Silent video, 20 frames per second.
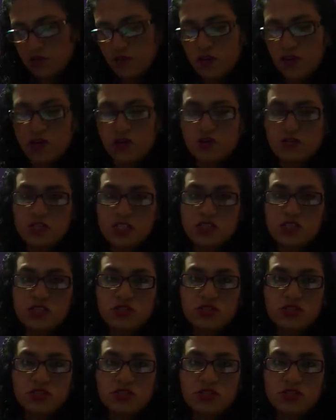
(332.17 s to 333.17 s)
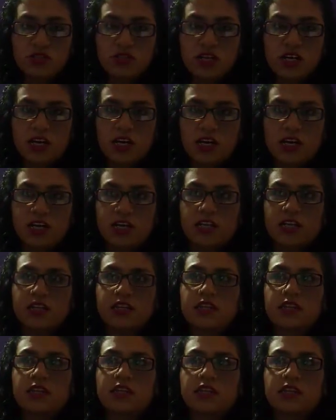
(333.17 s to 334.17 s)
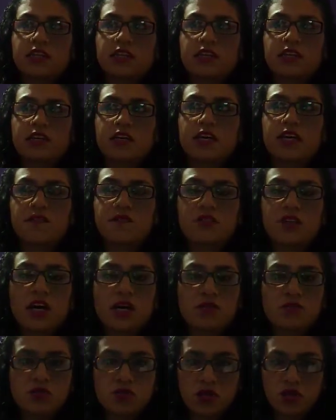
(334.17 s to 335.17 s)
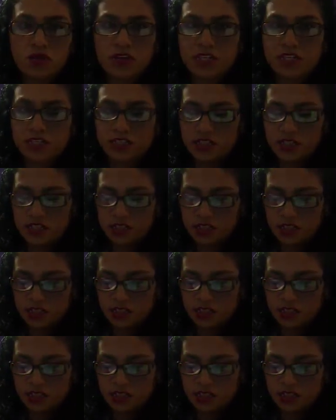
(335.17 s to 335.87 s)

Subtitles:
follow the instruction that give the authorities.